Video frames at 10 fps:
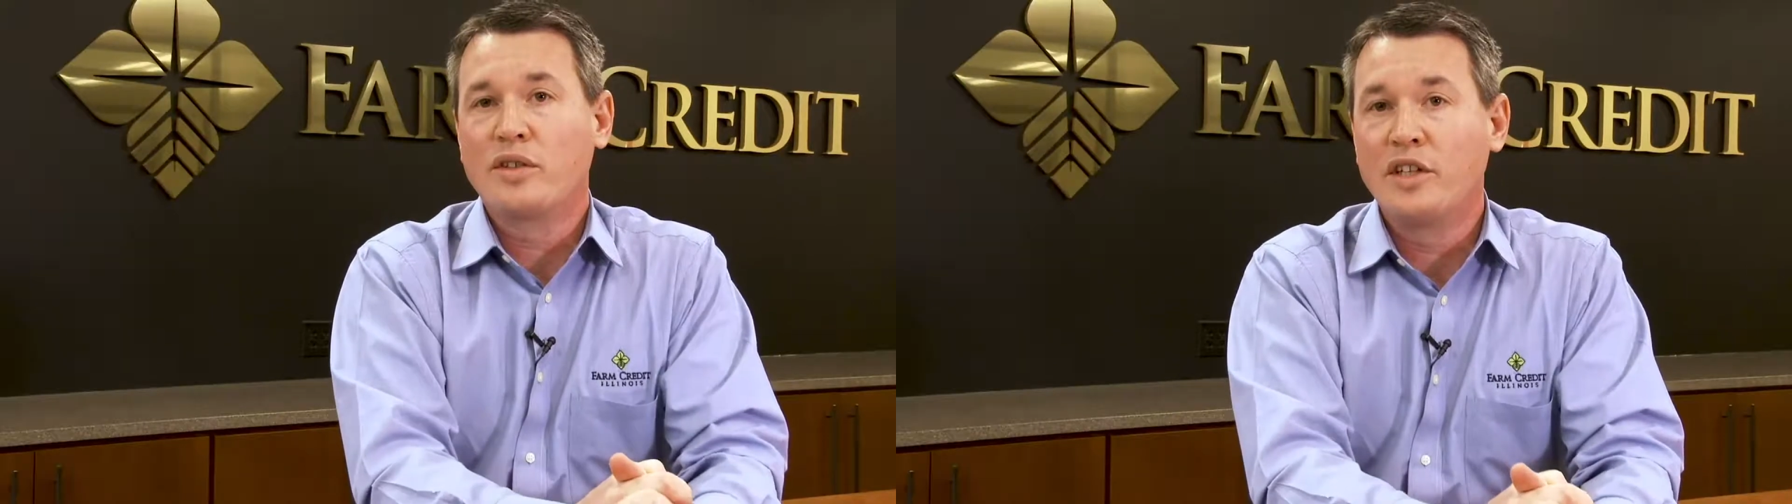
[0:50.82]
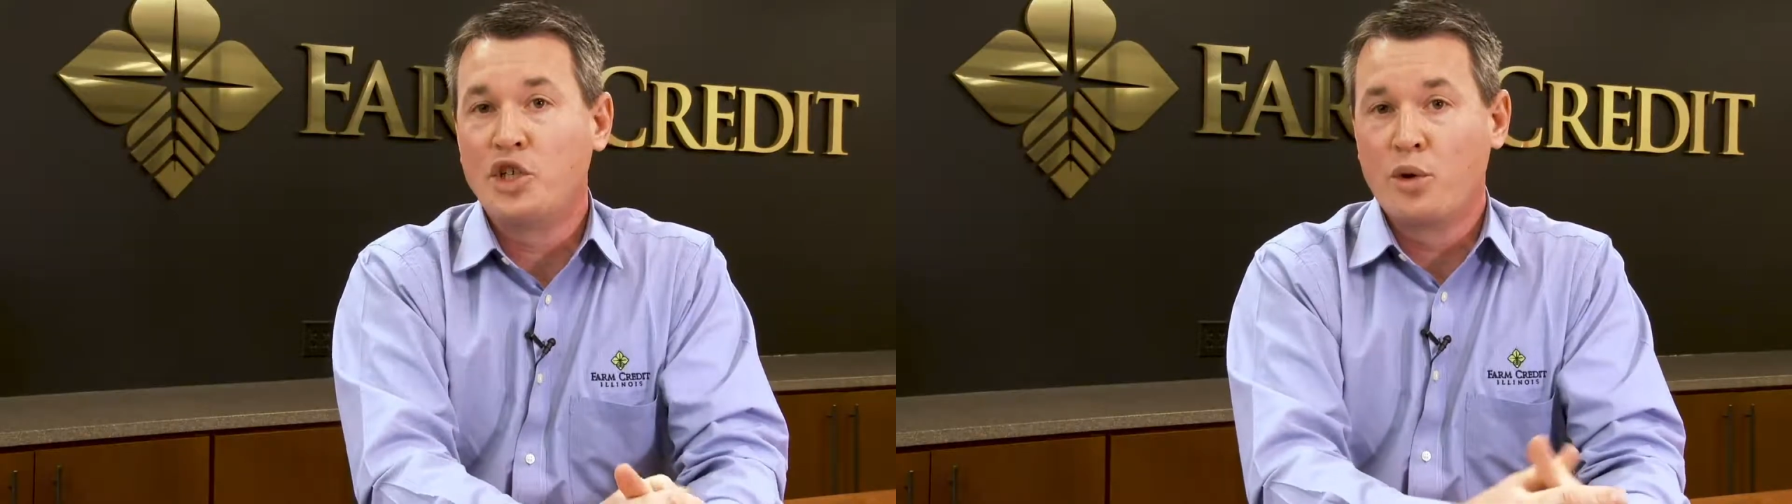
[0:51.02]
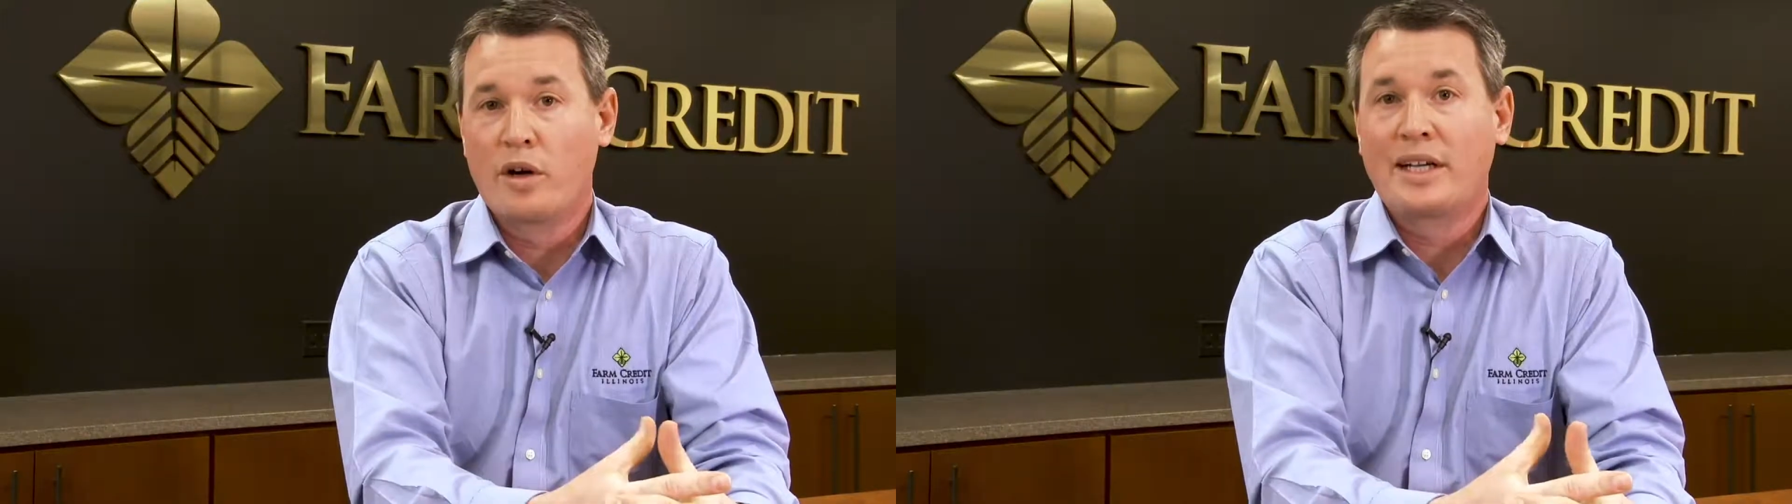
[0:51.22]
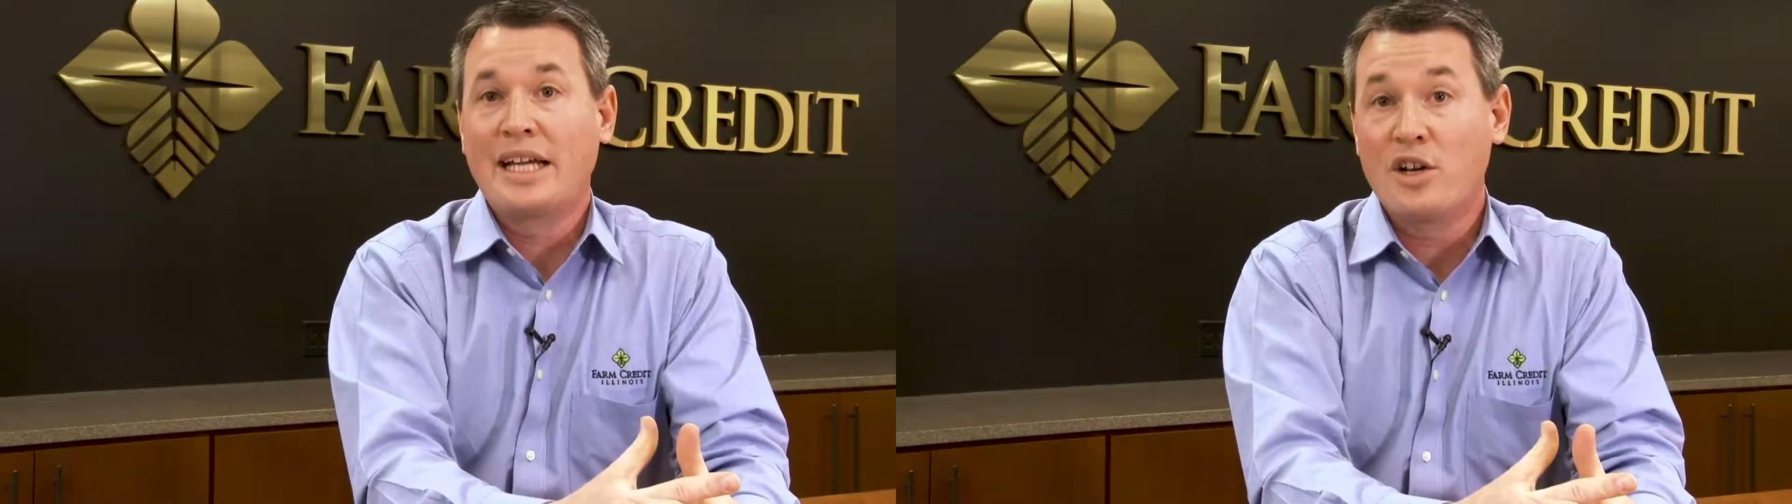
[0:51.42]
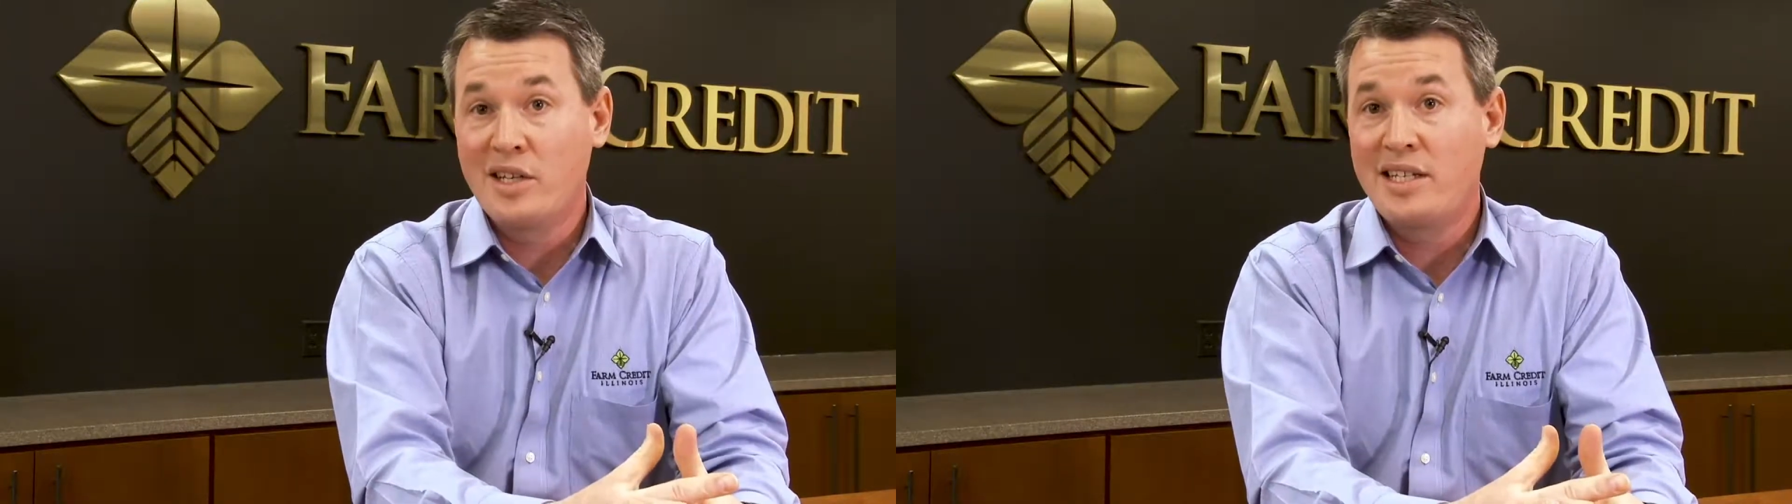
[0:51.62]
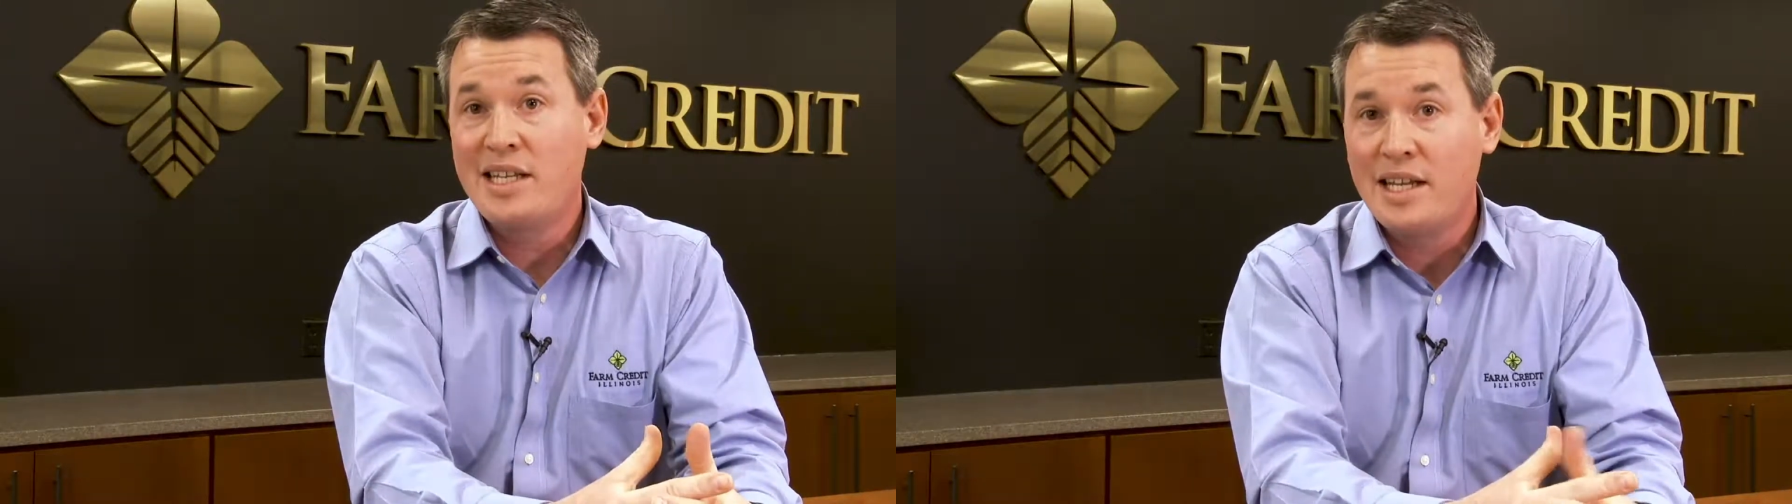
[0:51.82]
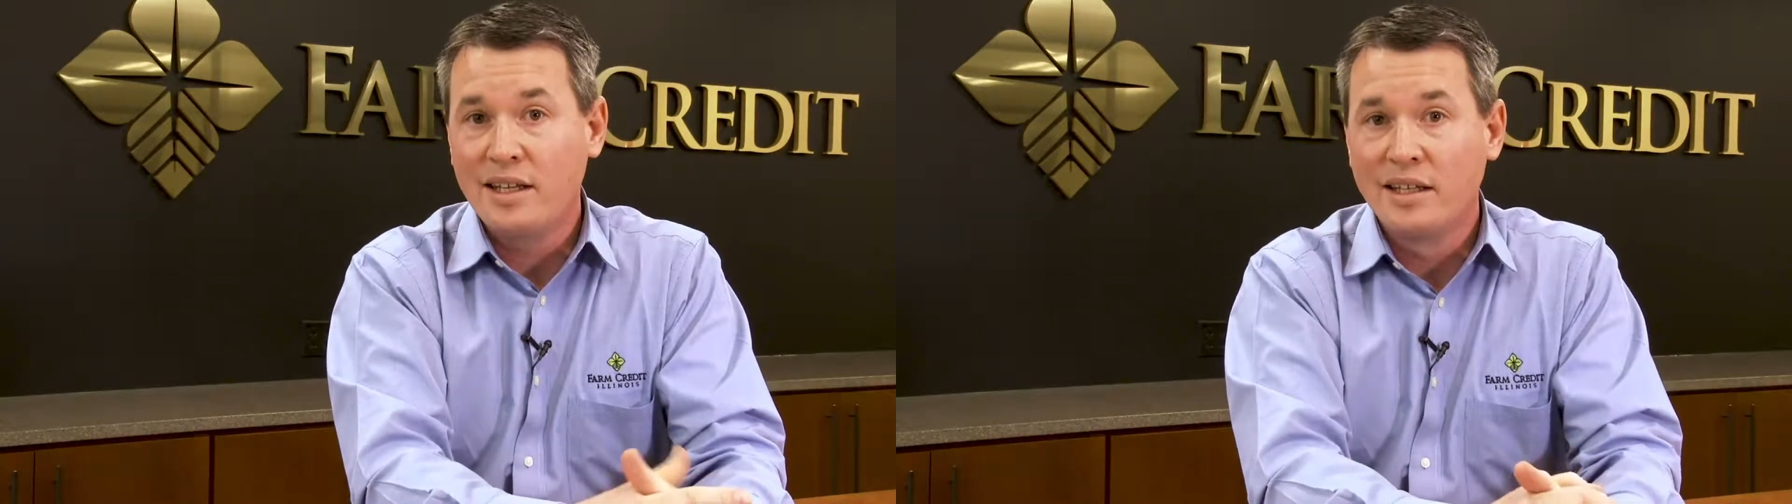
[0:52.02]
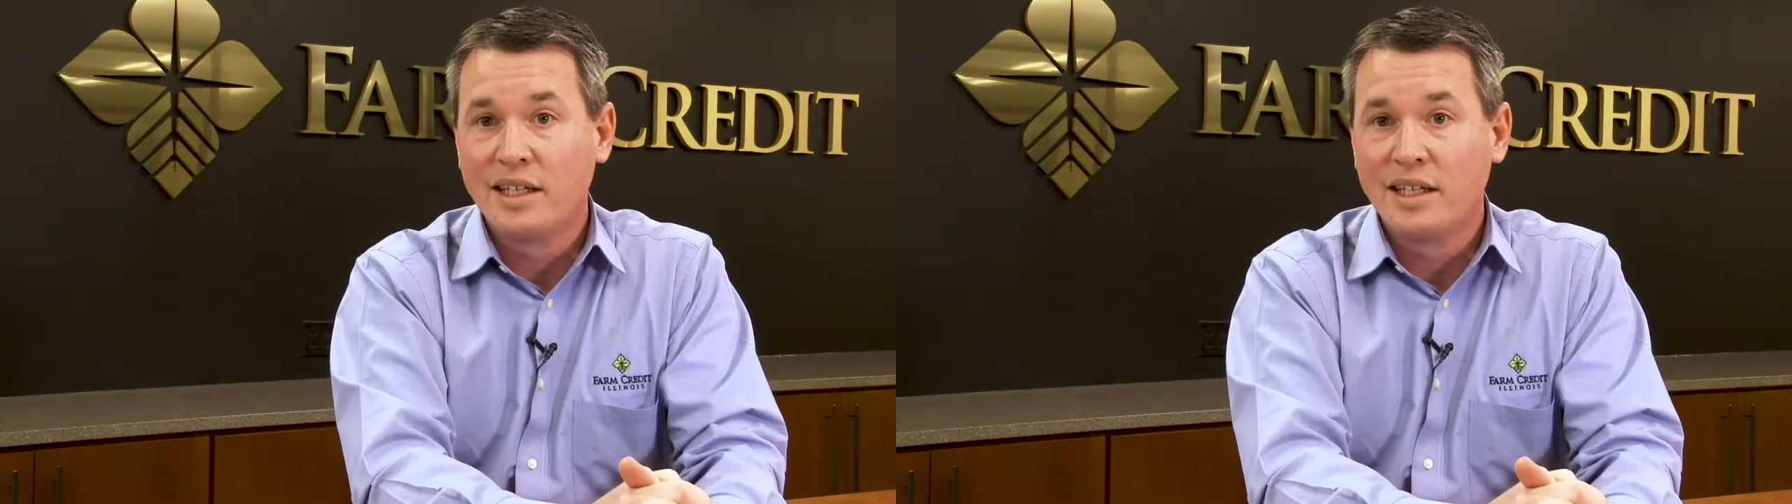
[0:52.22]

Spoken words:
that you are guaranteed